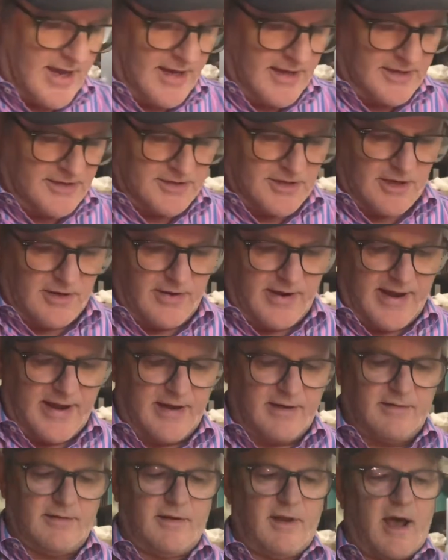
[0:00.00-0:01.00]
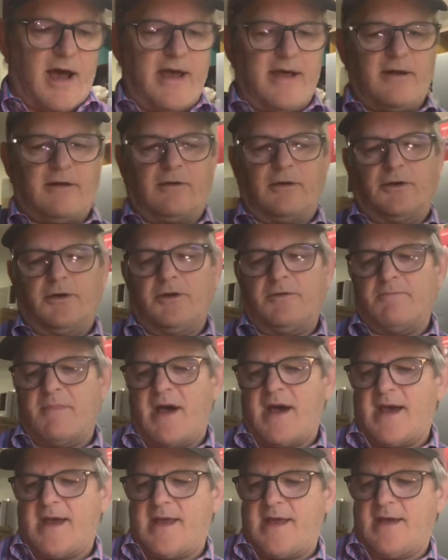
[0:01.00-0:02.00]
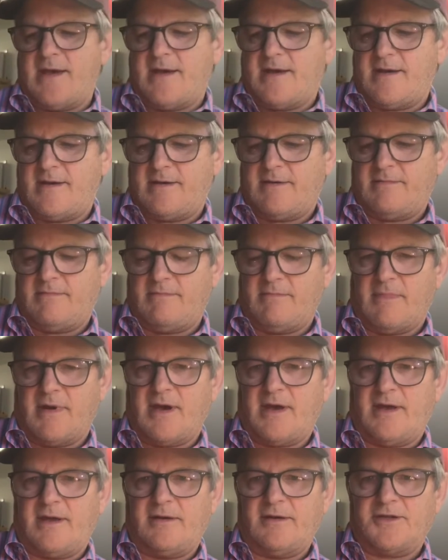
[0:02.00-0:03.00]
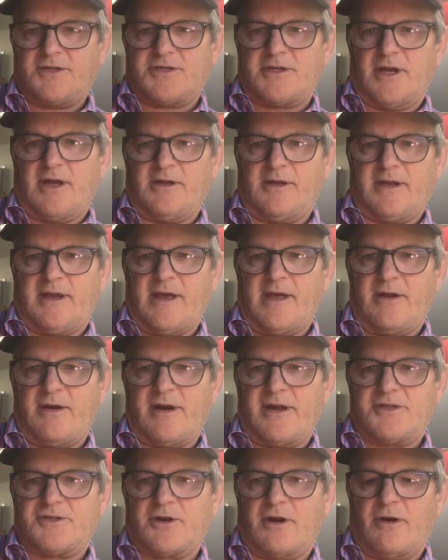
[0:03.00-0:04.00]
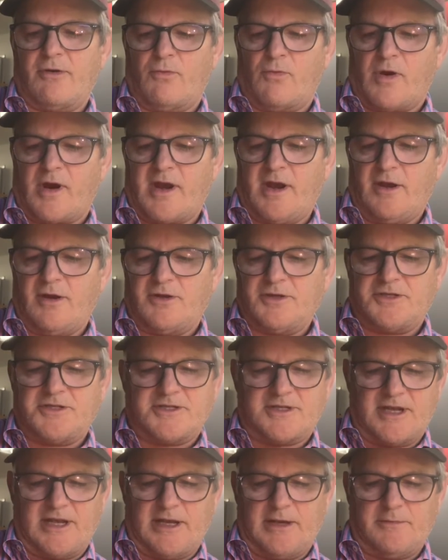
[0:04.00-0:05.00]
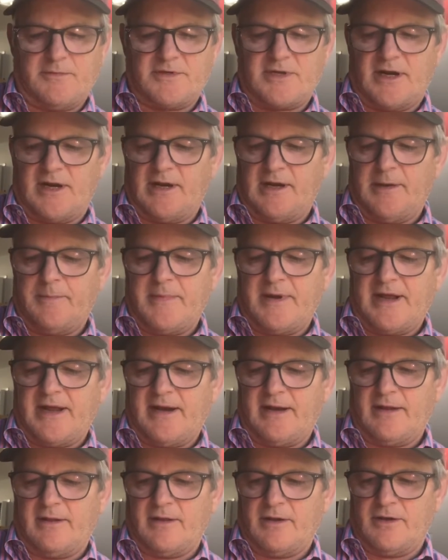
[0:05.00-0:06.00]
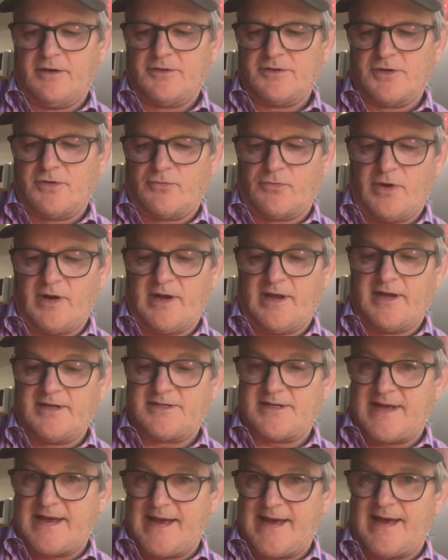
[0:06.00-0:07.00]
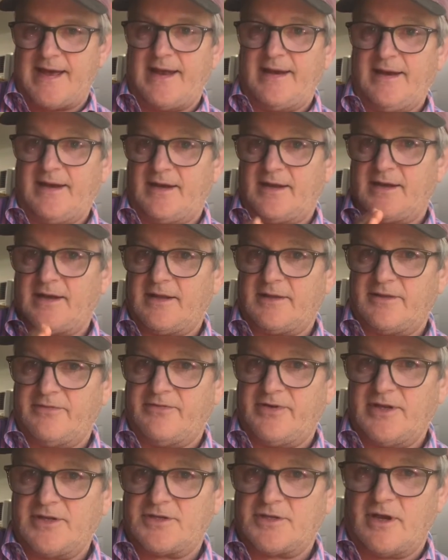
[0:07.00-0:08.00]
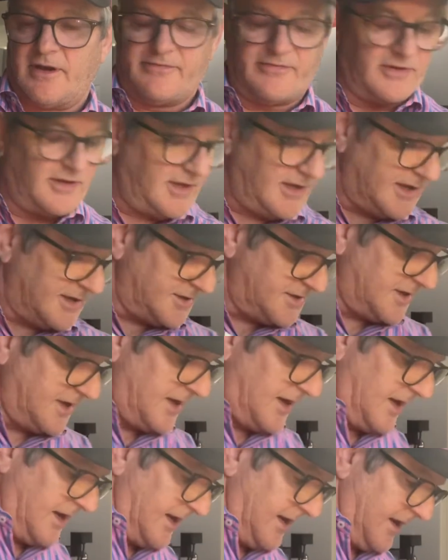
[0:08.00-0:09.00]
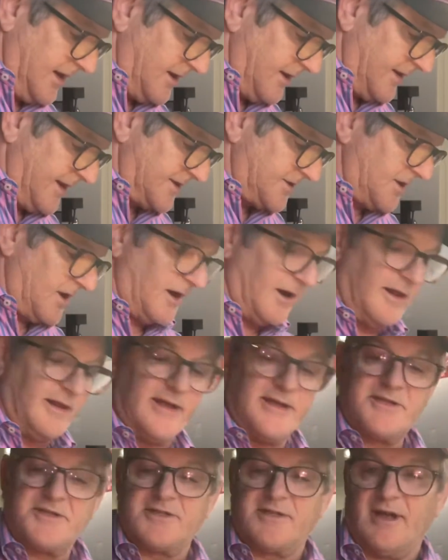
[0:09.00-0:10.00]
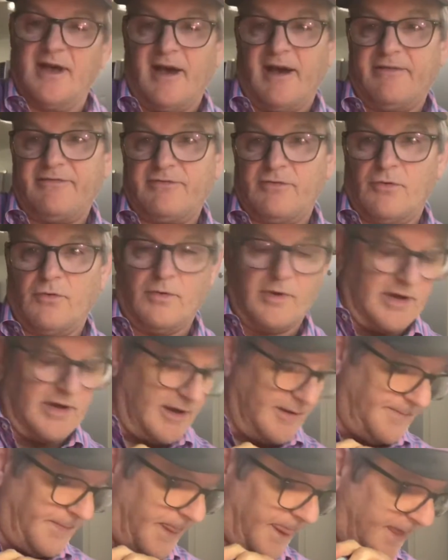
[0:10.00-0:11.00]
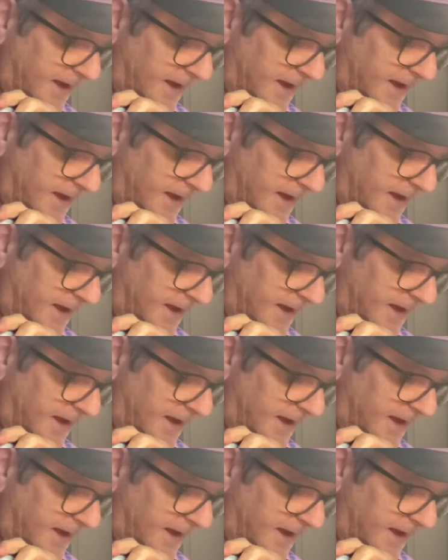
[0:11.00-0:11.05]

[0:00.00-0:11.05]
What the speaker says: So I had glued my my nacelle together, and I started working on seams and eliminating those, and realized, I need to cut the vents off of this. You know, that's all of this stuff. Well,